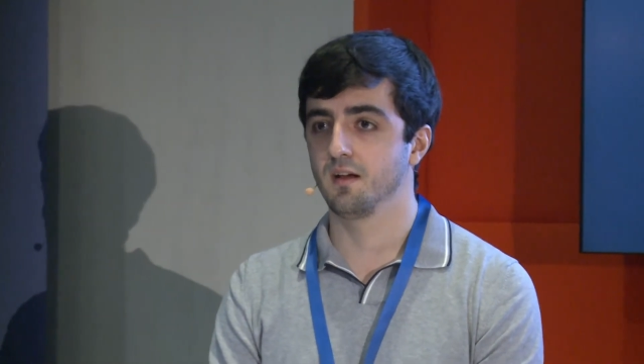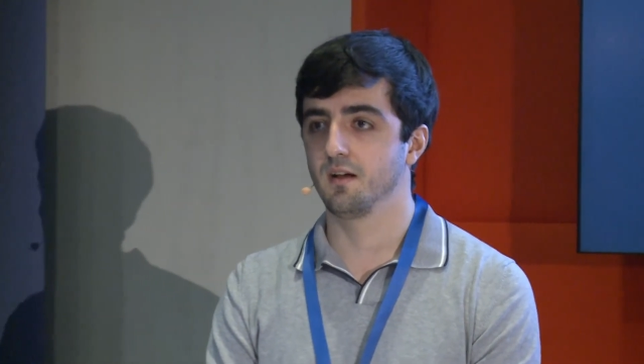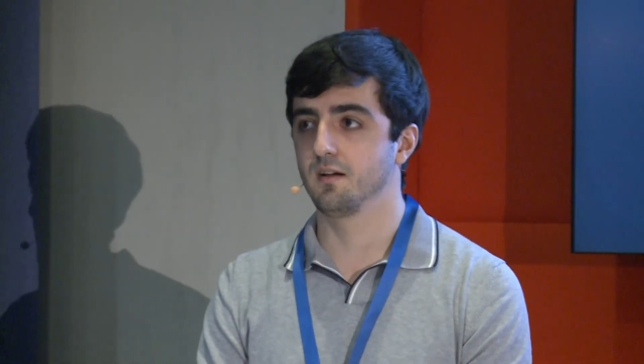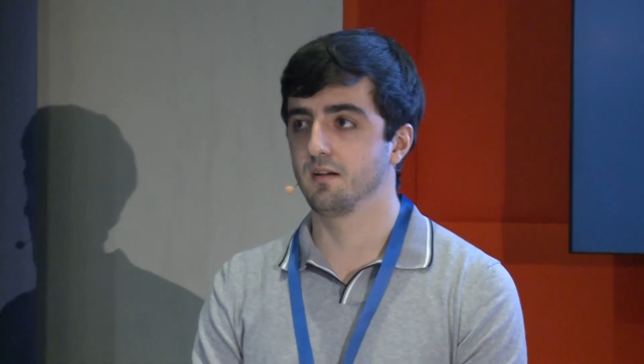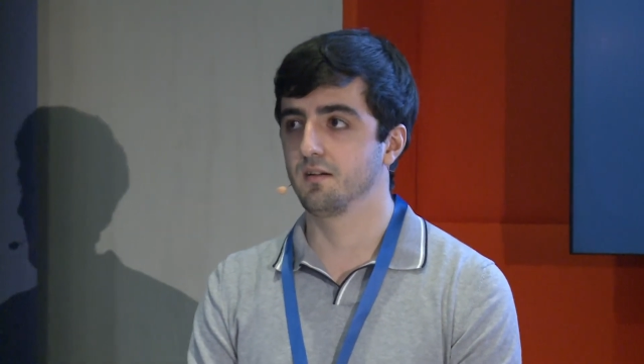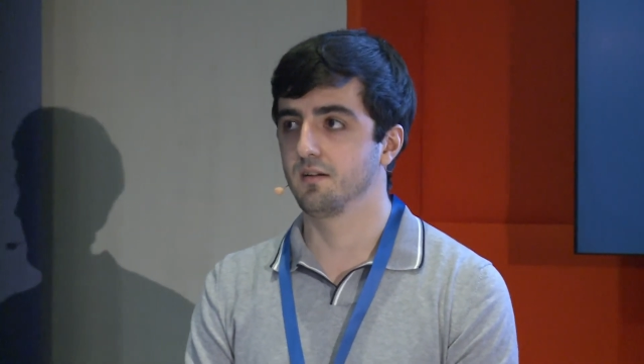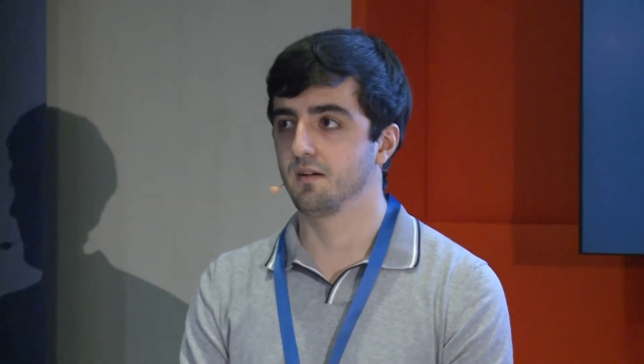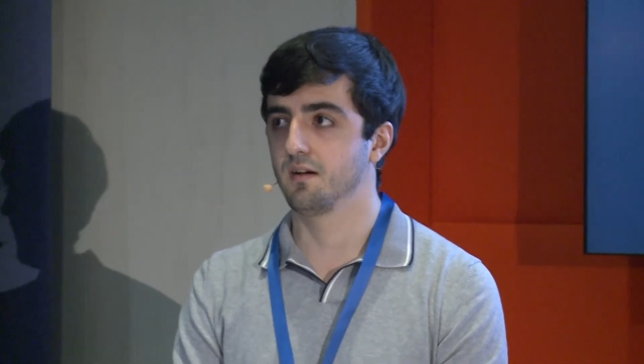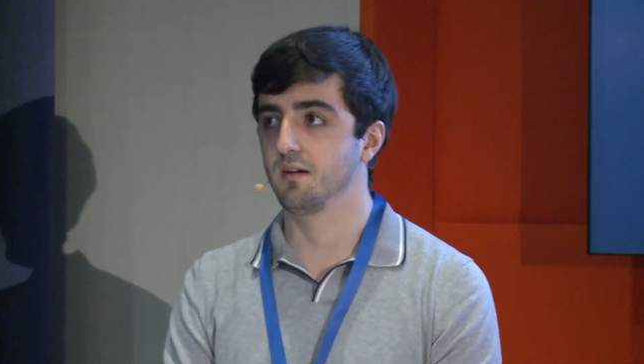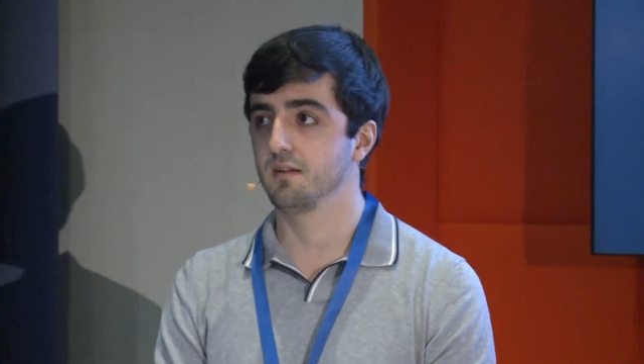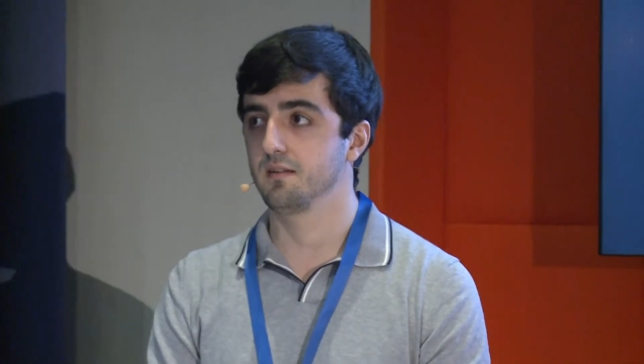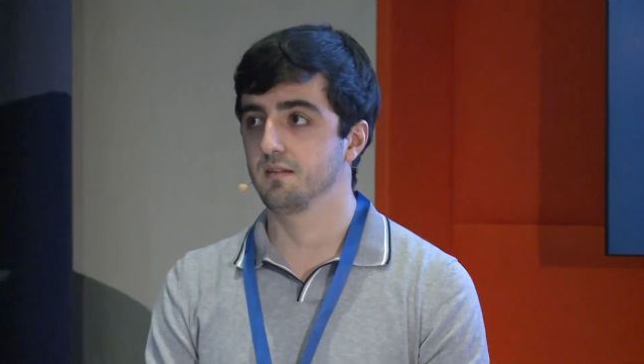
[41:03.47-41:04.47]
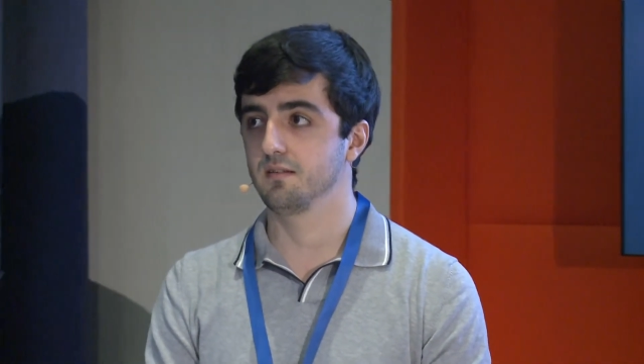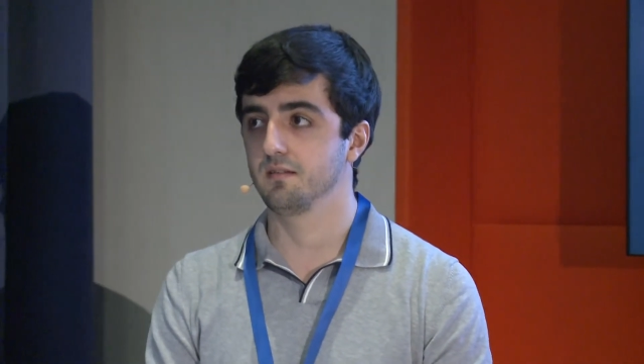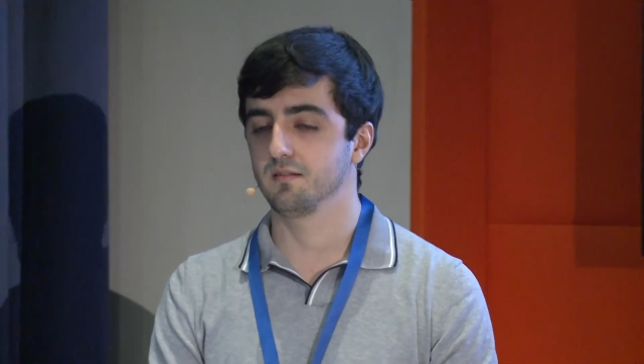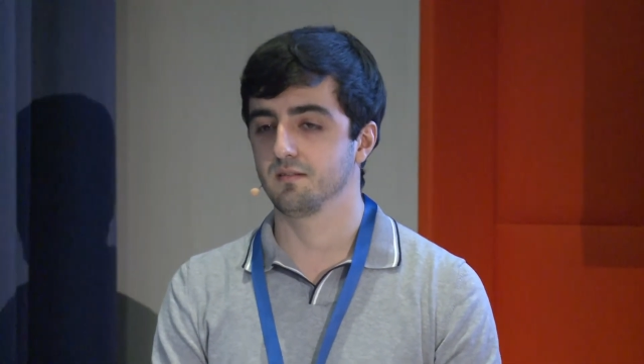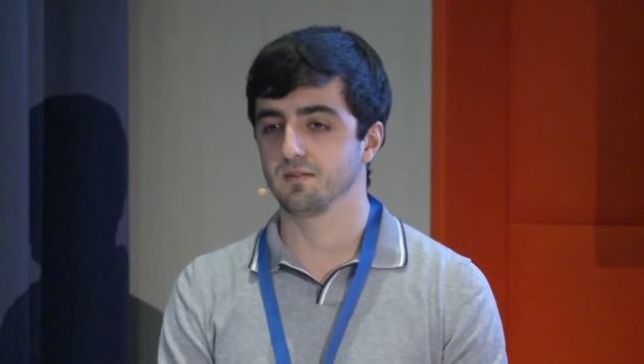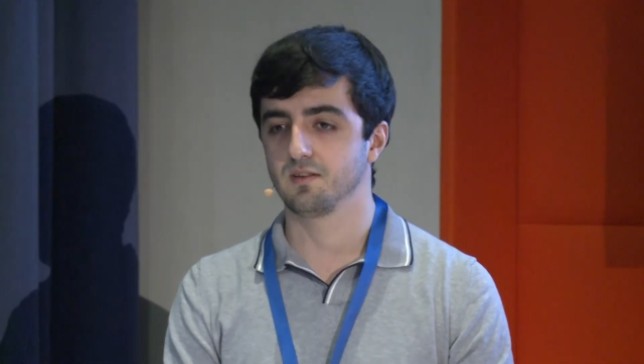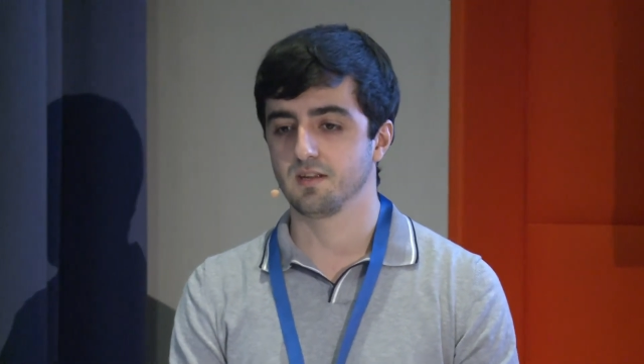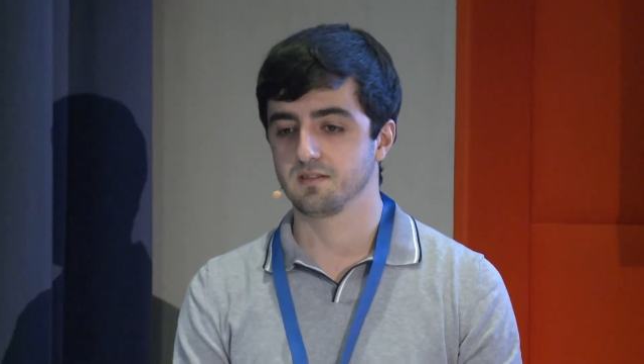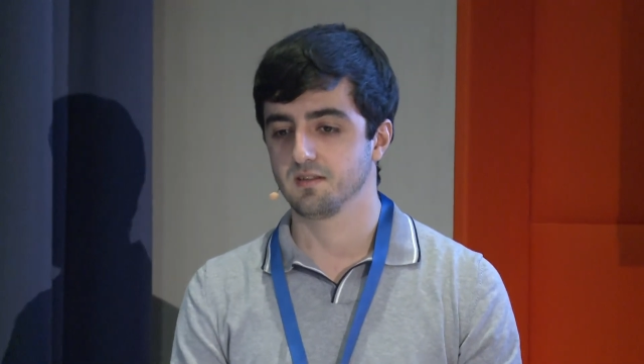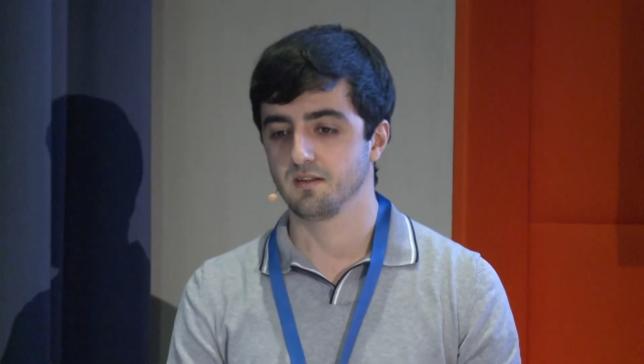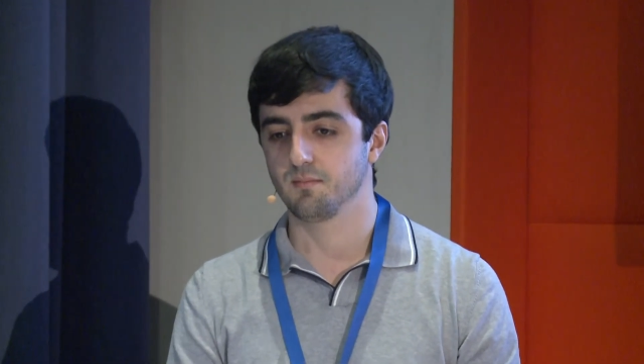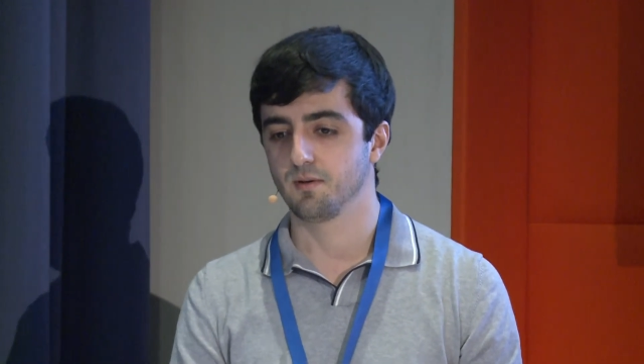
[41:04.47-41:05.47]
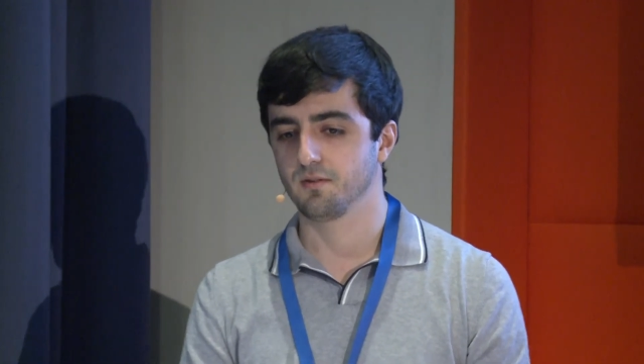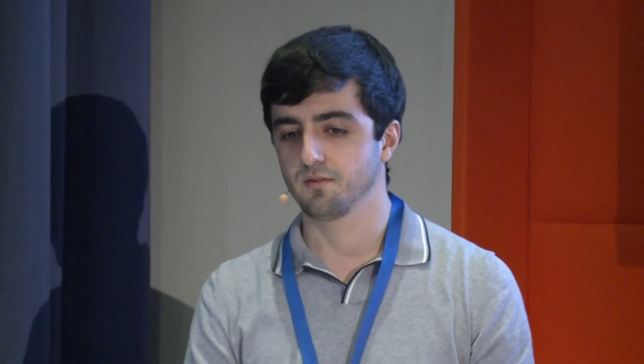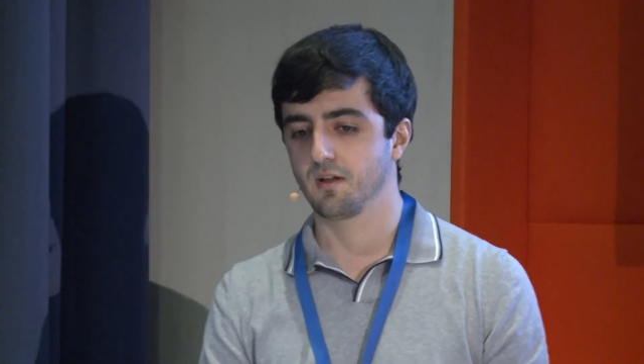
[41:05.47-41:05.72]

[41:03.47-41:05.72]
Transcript: I tested about